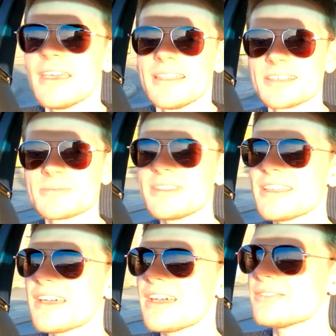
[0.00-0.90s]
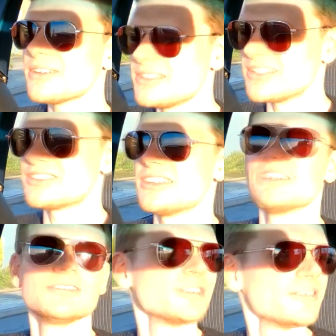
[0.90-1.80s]
That's one thing I have noticed
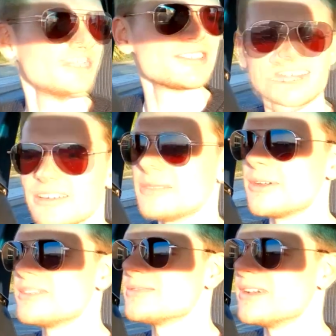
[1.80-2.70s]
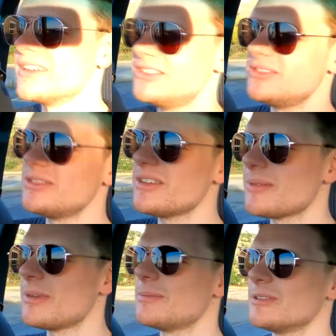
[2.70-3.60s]
driving this car on the motorway, is you do
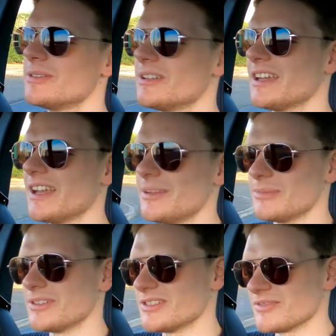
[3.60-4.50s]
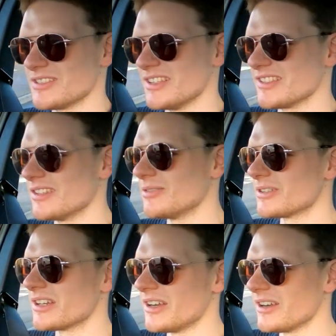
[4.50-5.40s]
get people looking at it, because obviously it's an old
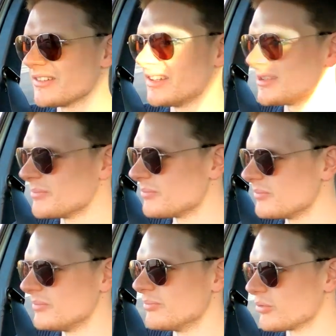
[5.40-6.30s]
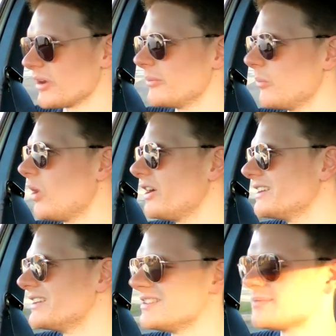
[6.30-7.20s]
car and it's bright white
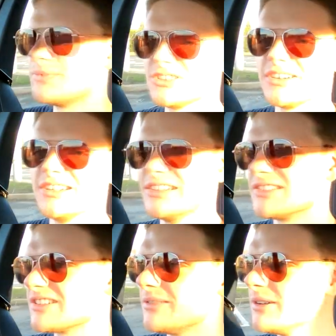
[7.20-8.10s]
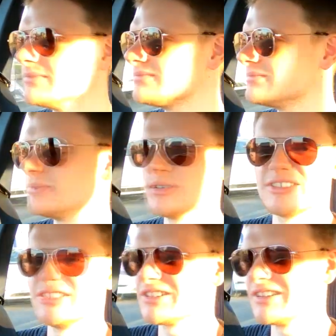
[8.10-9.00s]
and it's shiny and so on.
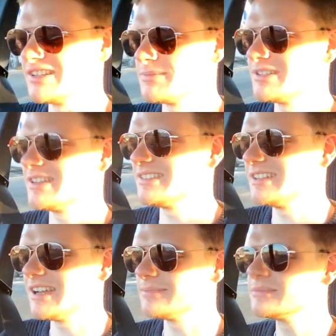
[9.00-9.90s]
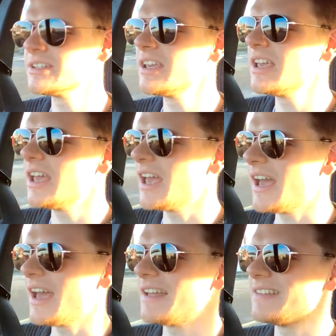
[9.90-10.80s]
Mostly shiny, it's a bit dirty now.
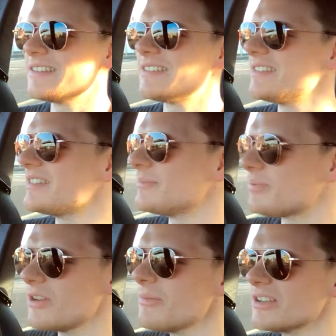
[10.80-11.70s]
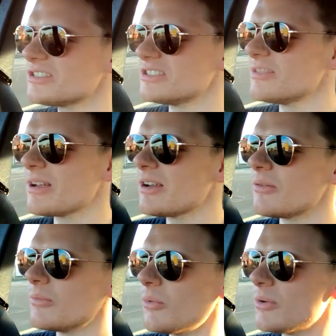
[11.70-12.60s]
And pretty much no matter
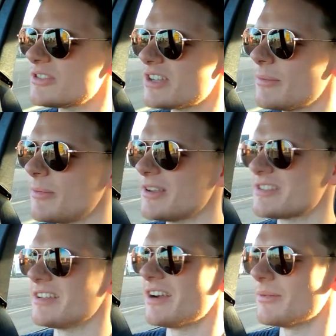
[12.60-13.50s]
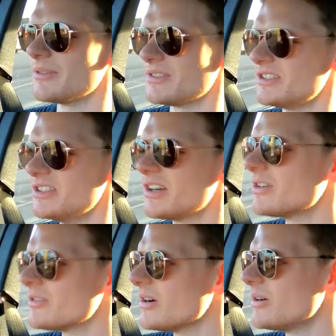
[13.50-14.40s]
what type of person they are, whether it's young
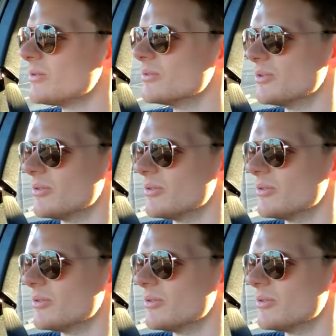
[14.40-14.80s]
or old,